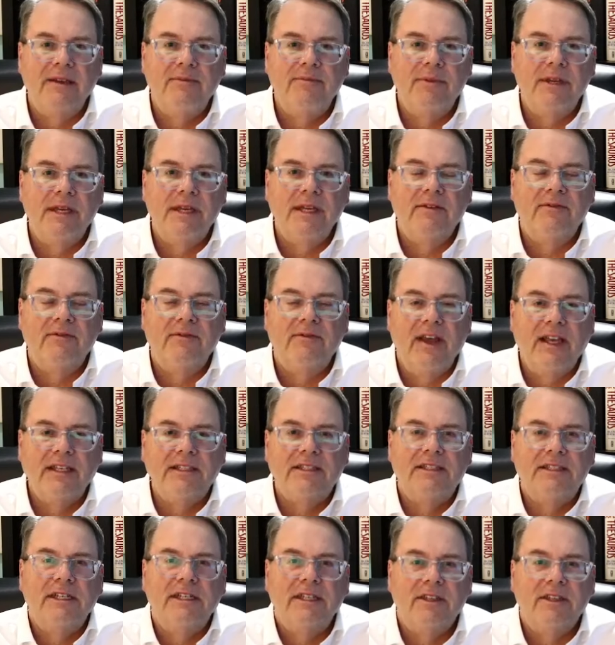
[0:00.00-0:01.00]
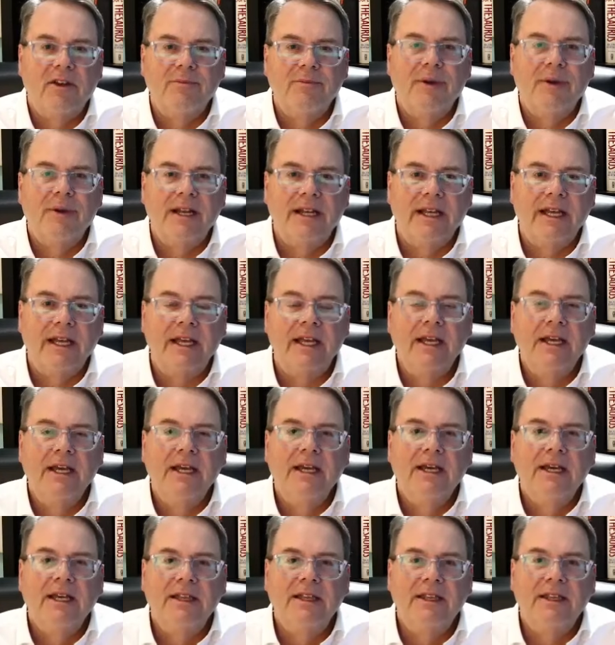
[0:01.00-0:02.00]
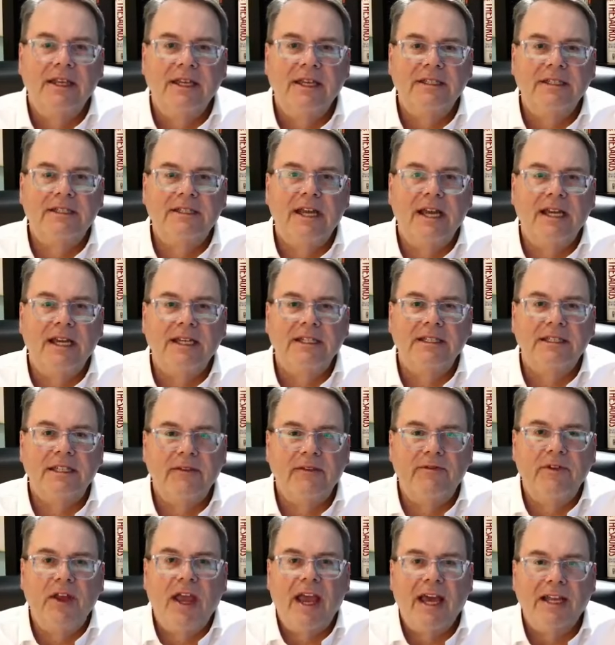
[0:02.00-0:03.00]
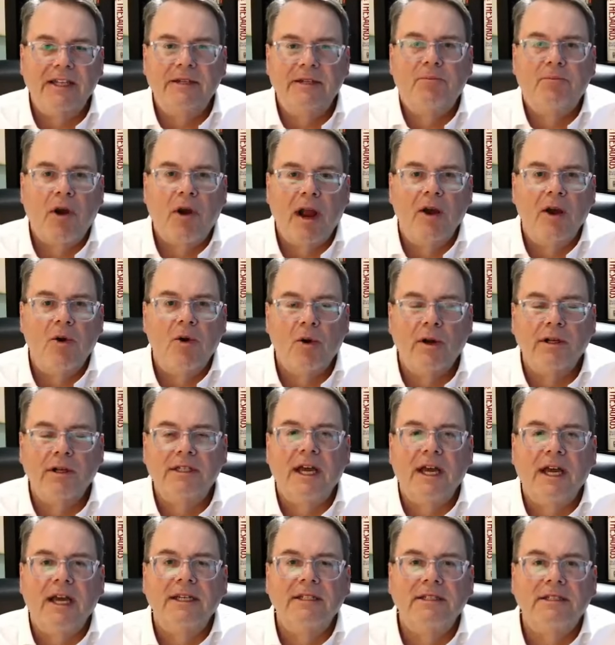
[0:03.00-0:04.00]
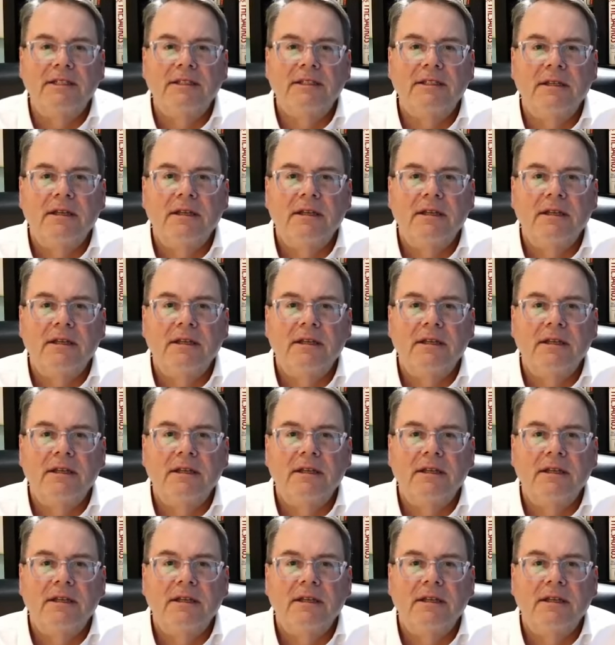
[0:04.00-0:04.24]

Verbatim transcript: be investing their money these days if you had to prioritize?